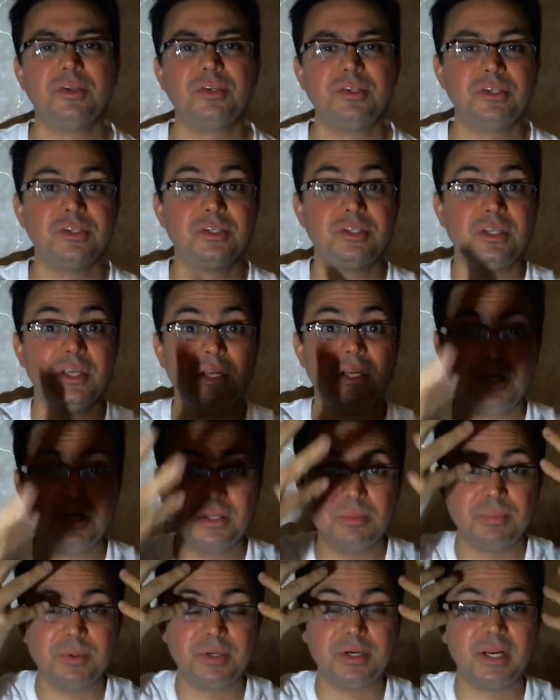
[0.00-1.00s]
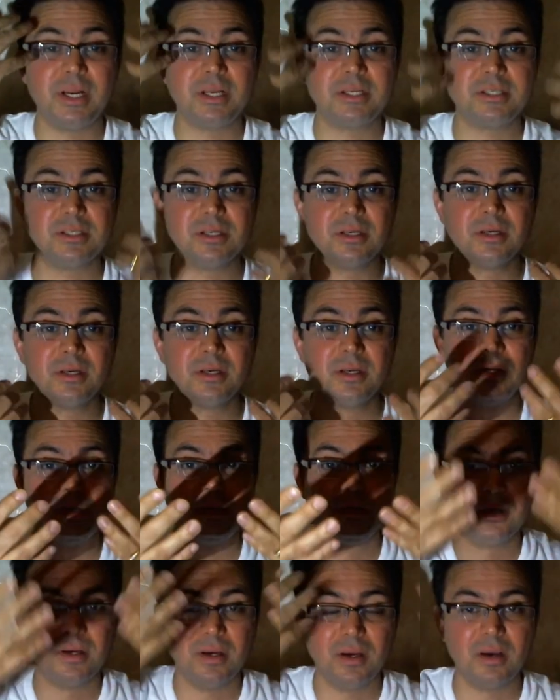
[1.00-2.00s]
This is the interpretation
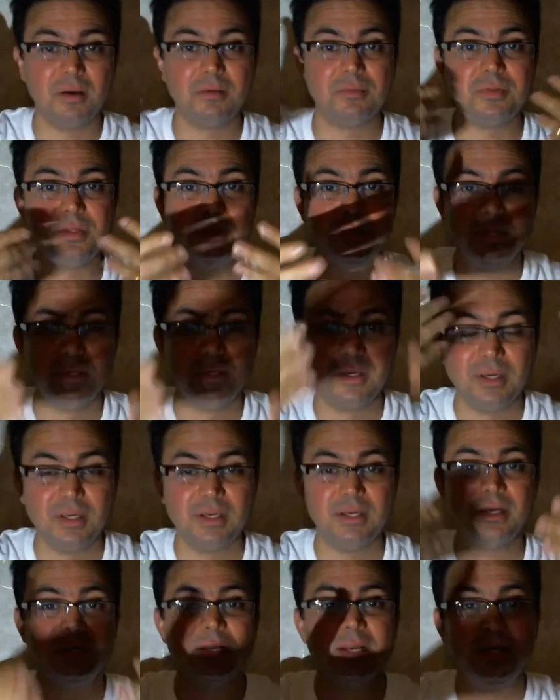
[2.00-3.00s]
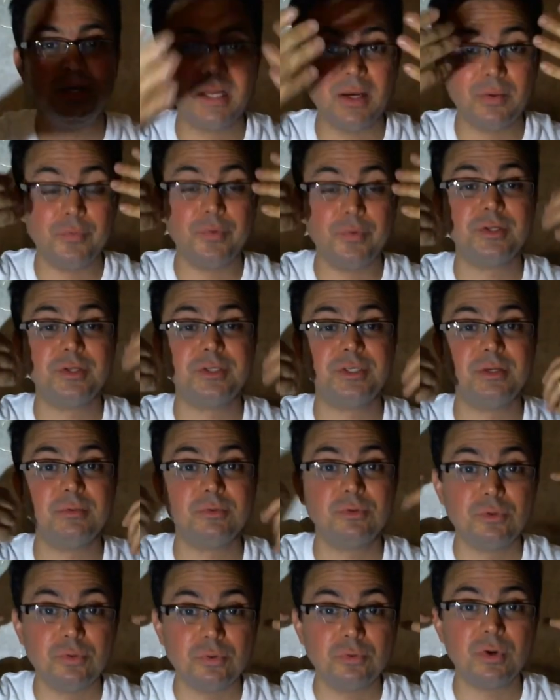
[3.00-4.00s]
of the data we
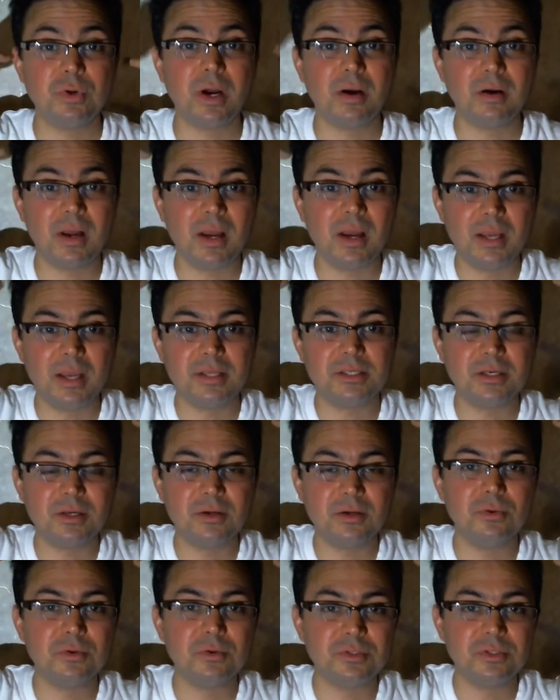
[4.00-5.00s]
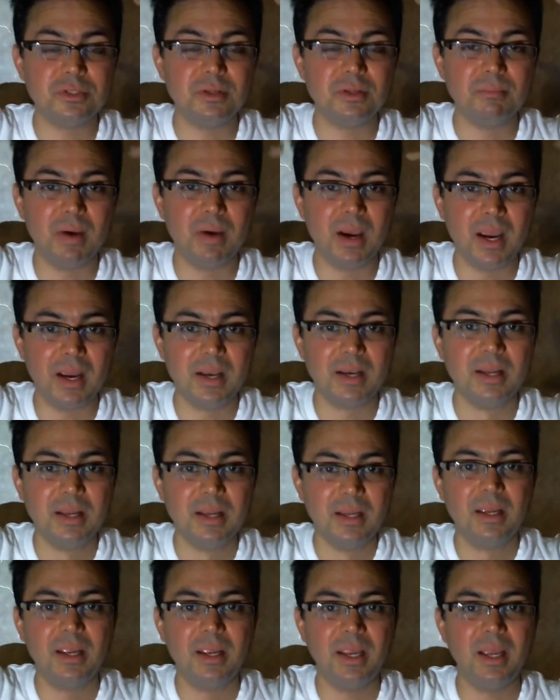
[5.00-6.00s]
receive through our eyes and goes in the mind
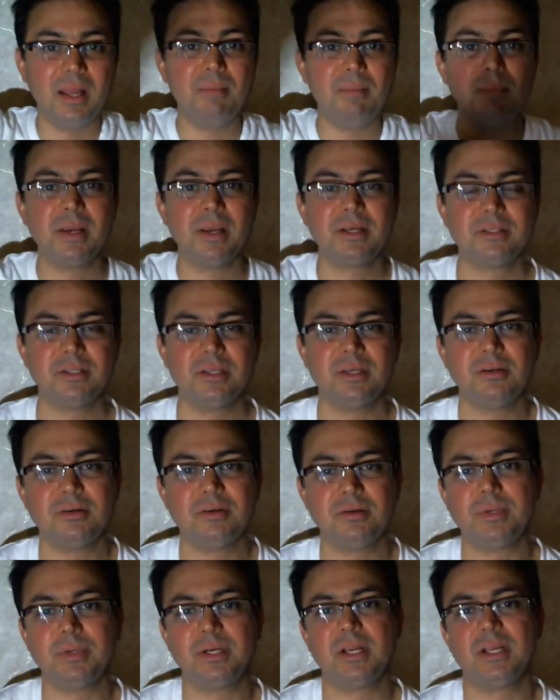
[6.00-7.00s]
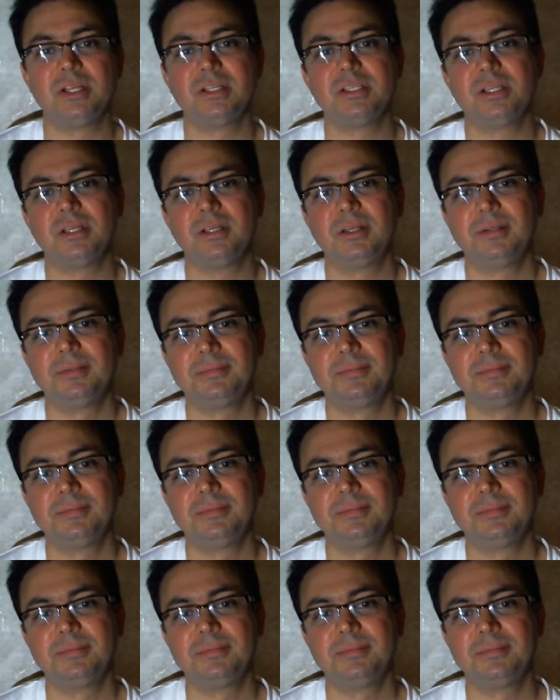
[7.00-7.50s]
and makes the interpretation.